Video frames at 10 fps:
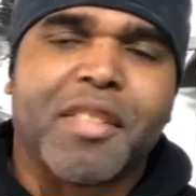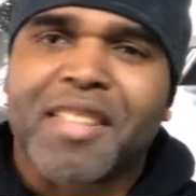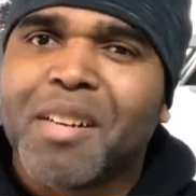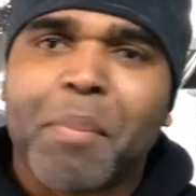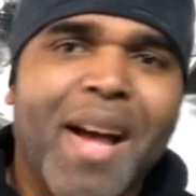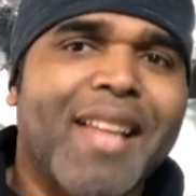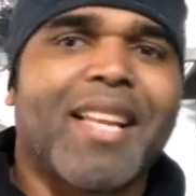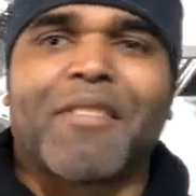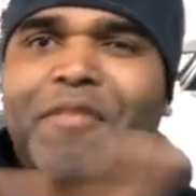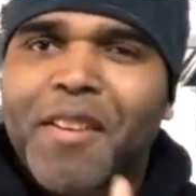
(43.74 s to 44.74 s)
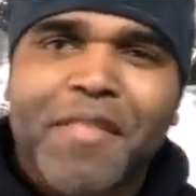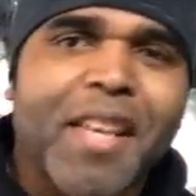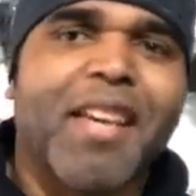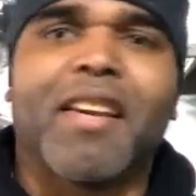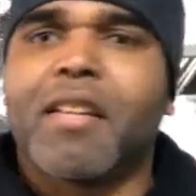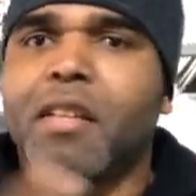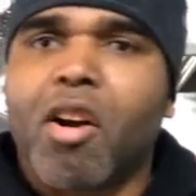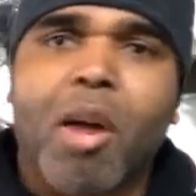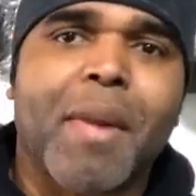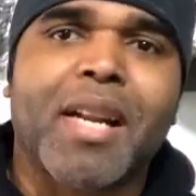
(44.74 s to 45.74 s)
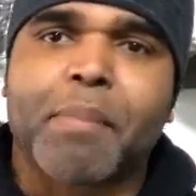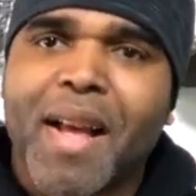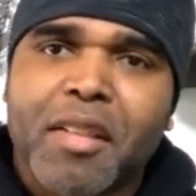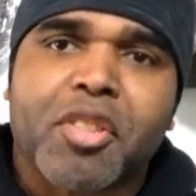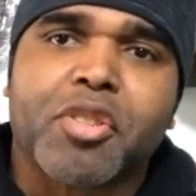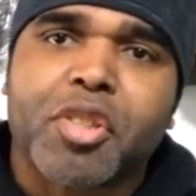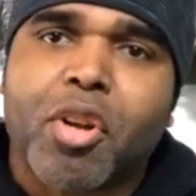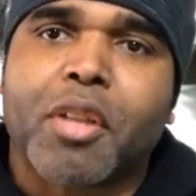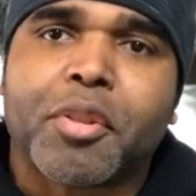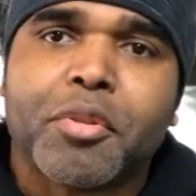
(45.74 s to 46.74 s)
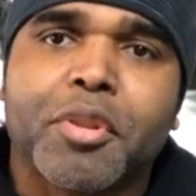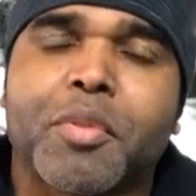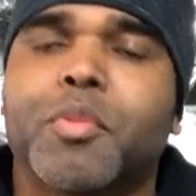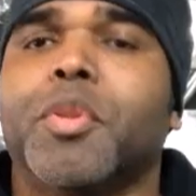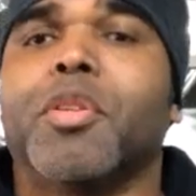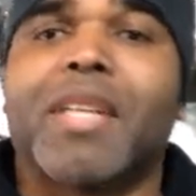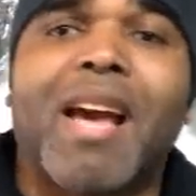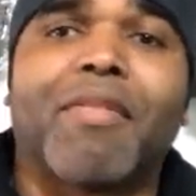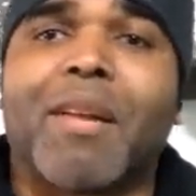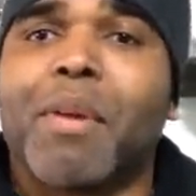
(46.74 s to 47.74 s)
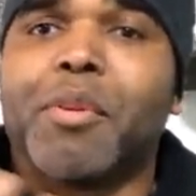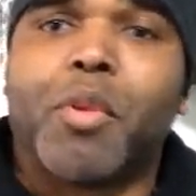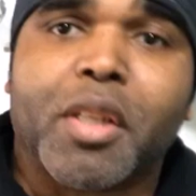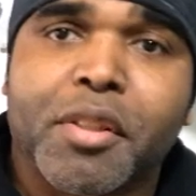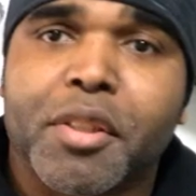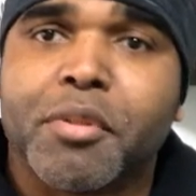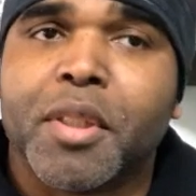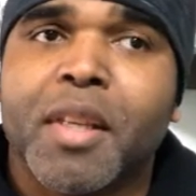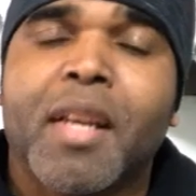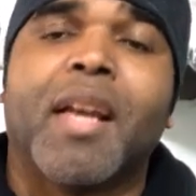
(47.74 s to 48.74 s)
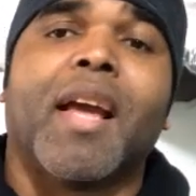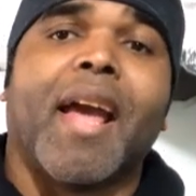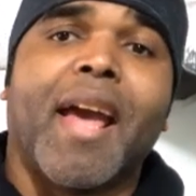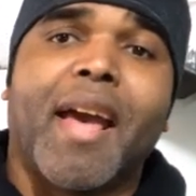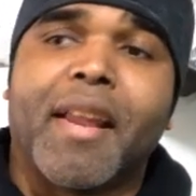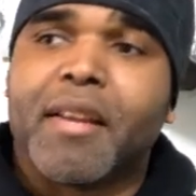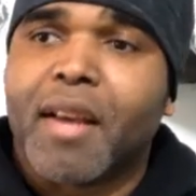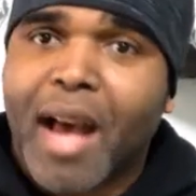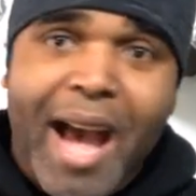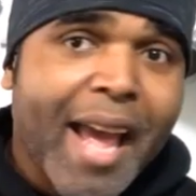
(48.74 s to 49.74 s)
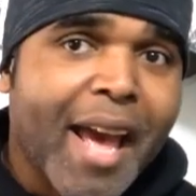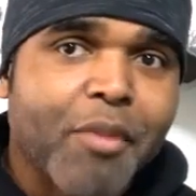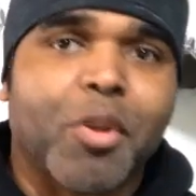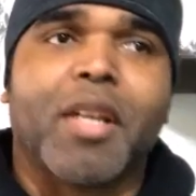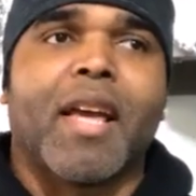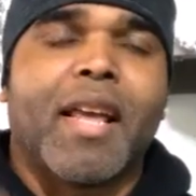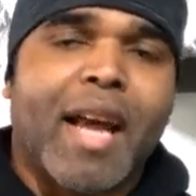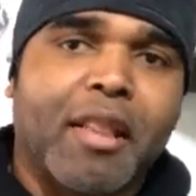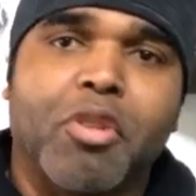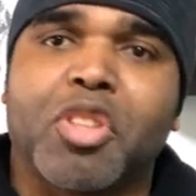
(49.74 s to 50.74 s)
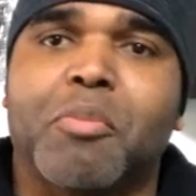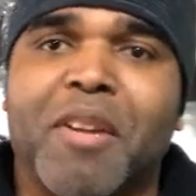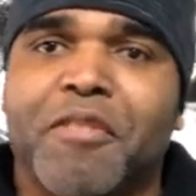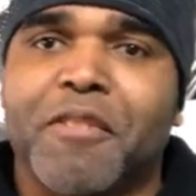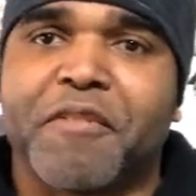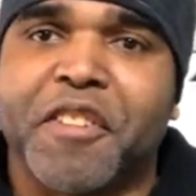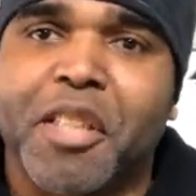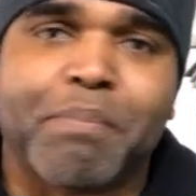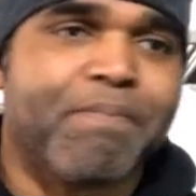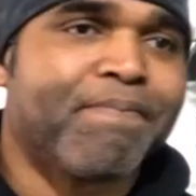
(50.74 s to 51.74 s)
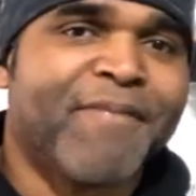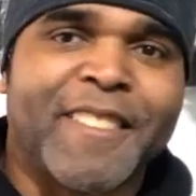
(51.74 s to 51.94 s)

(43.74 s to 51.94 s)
instead of buying like fifteen harmonic balancer install tools, we only have like maybe one or two. And I had one, and I loaned it to my friend Philip.